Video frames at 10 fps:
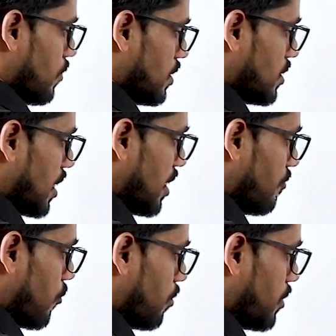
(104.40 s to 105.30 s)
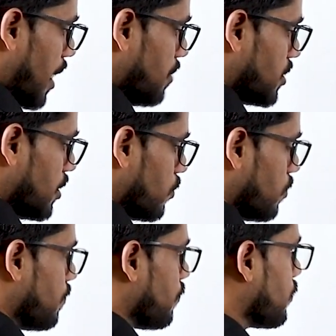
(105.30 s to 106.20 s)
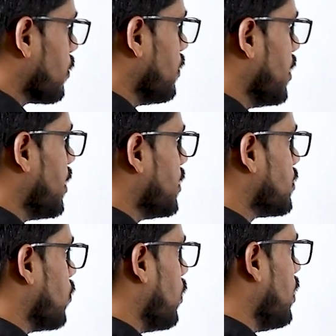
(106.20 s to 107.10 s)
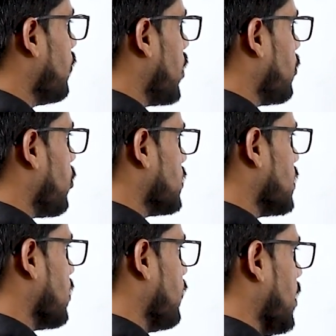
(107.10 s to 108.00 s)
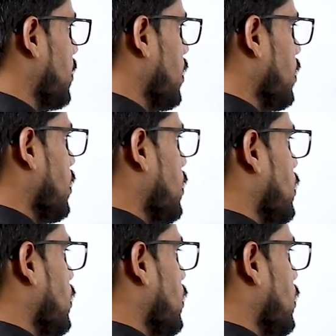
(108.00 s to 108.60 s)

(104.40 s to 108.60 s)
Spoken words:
starting from time 0, there is only one process available.